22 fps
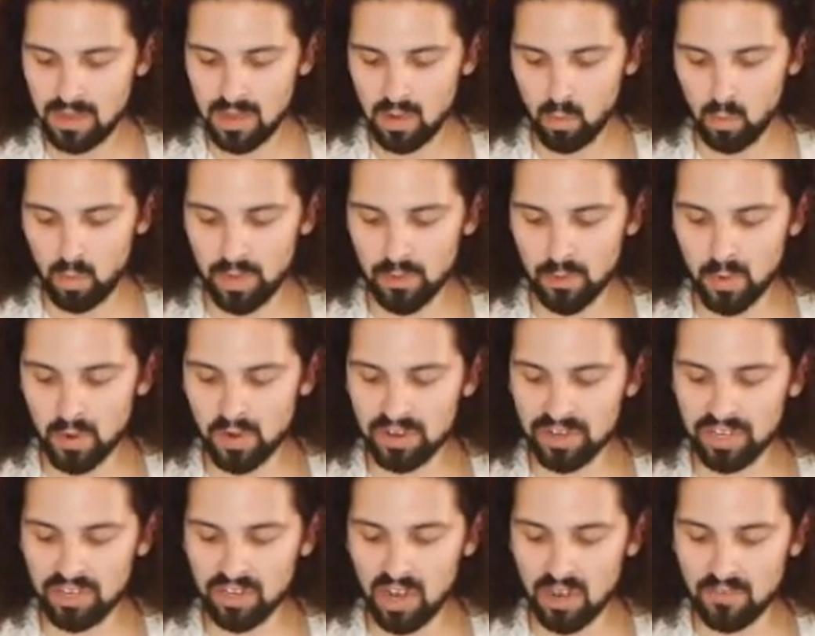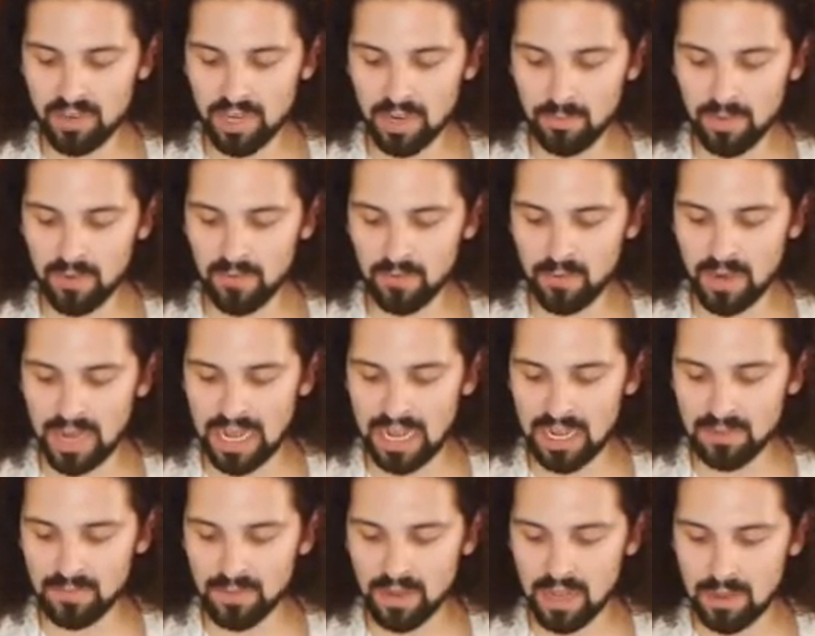With rotary knob number
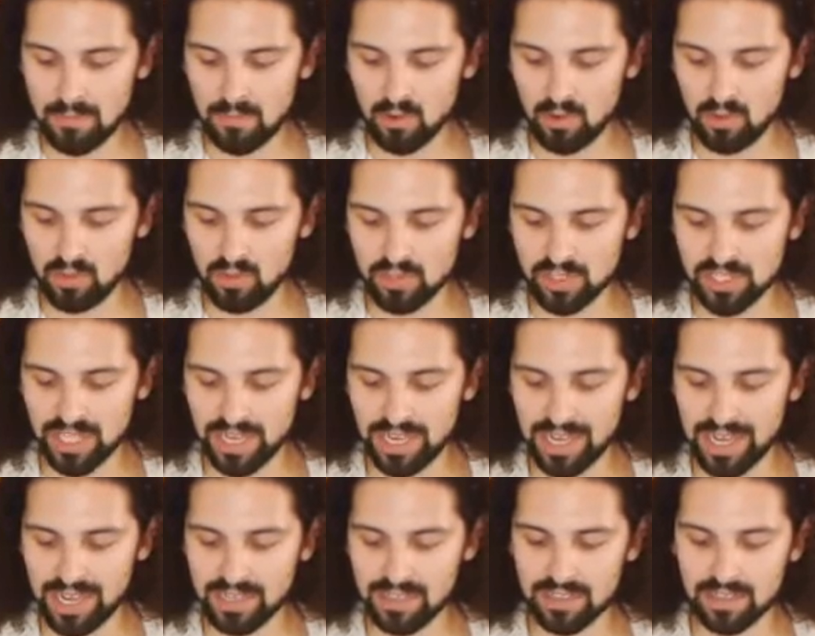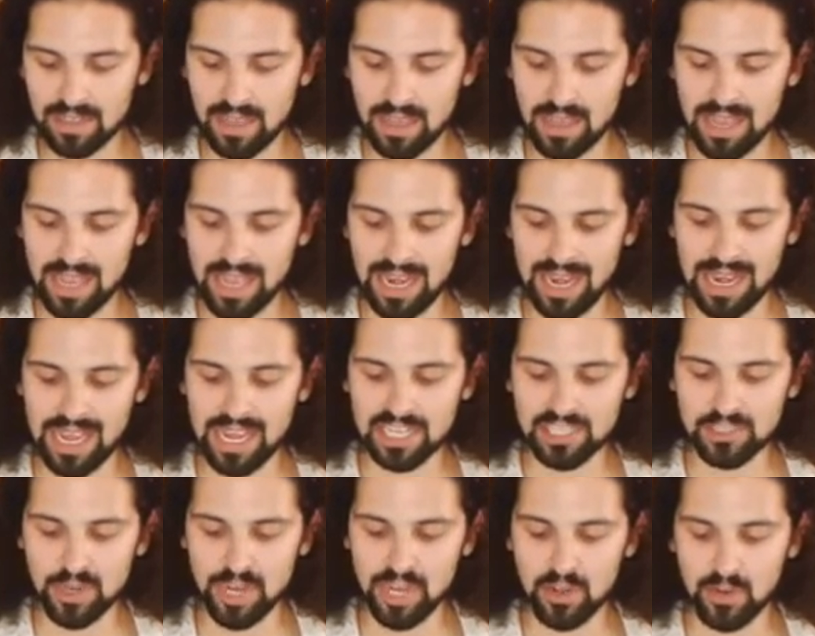5, I'm going to select
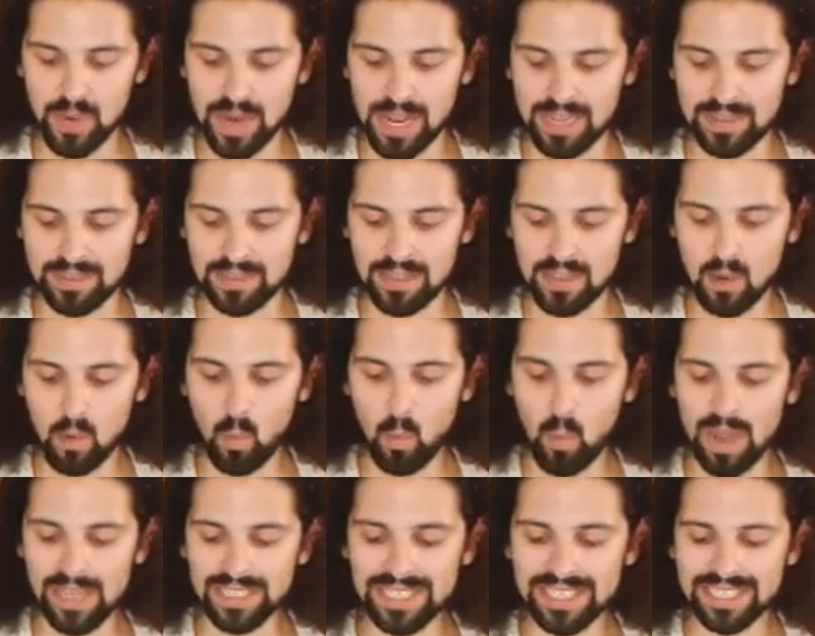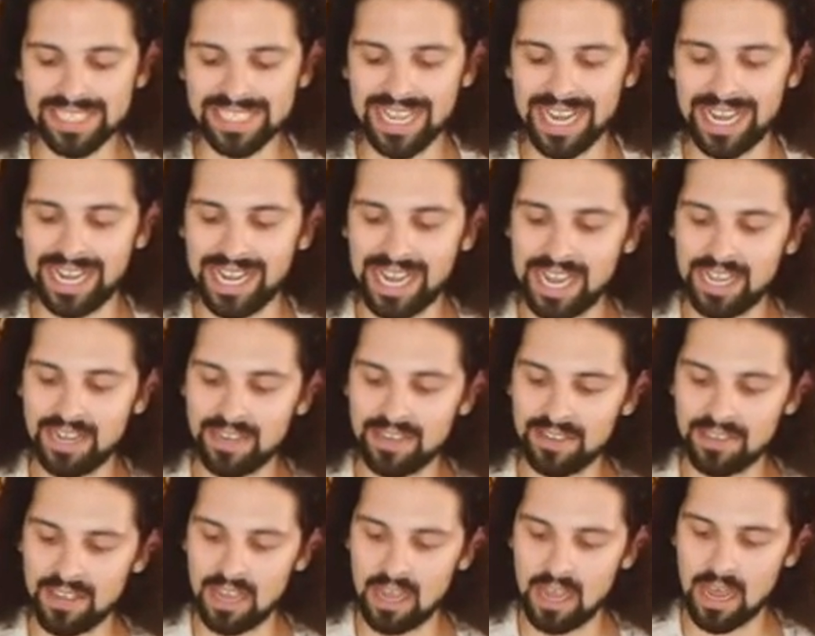electric grand. Once it's
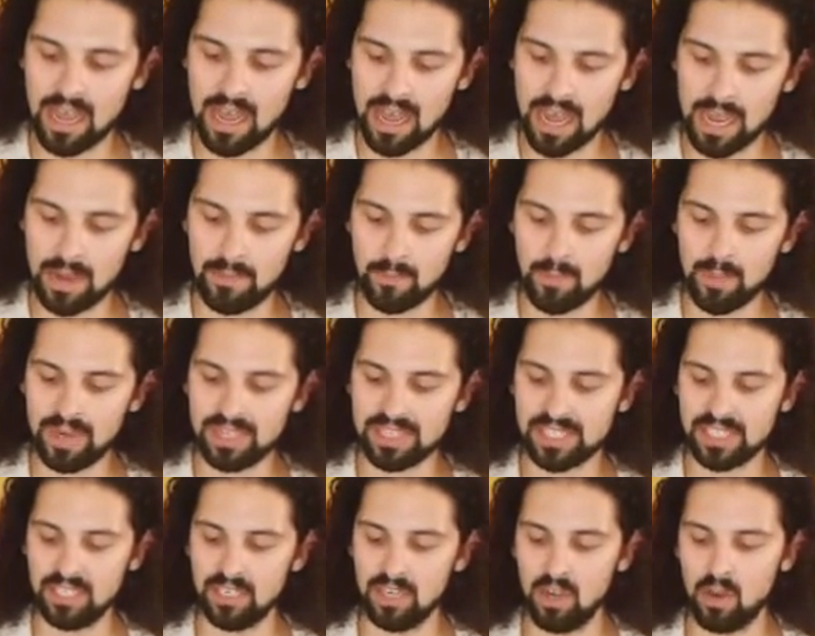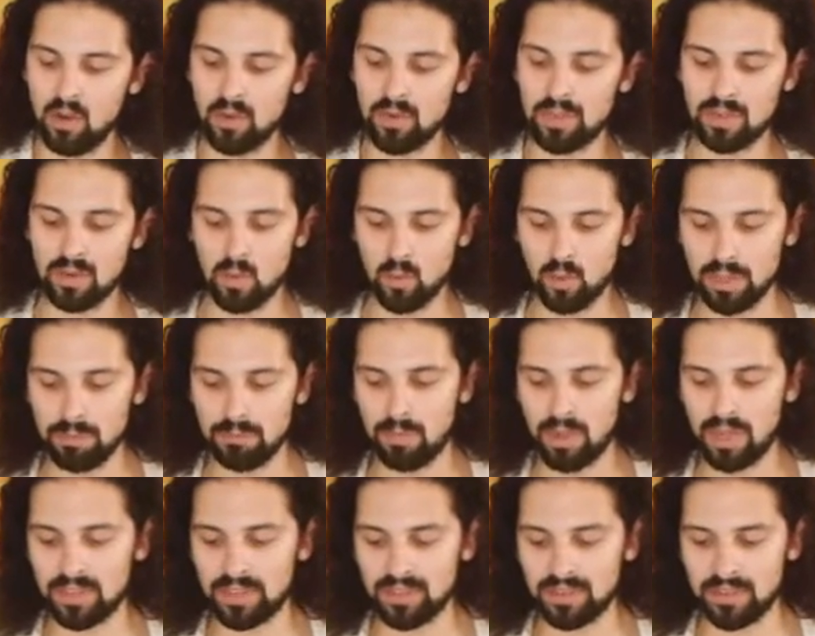highlighted, I'm pressing load with
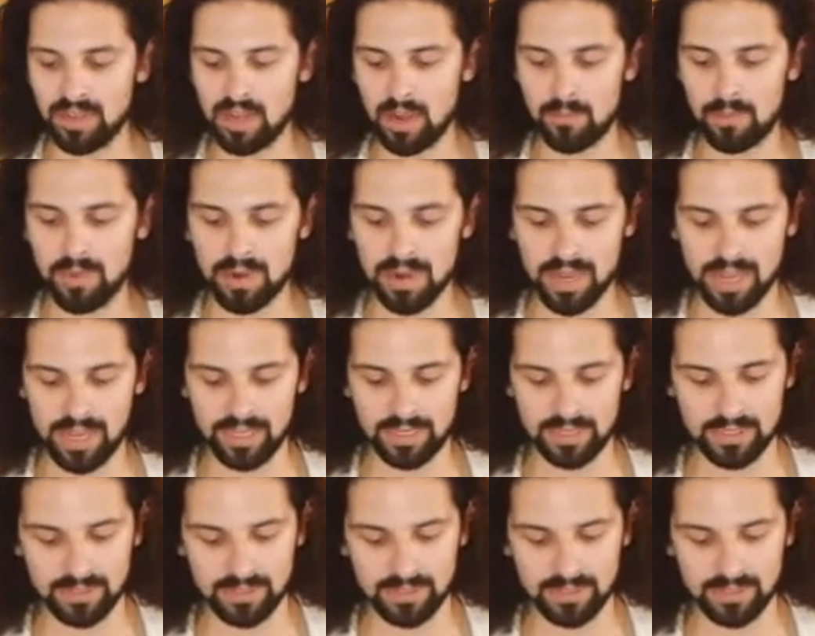button number 8.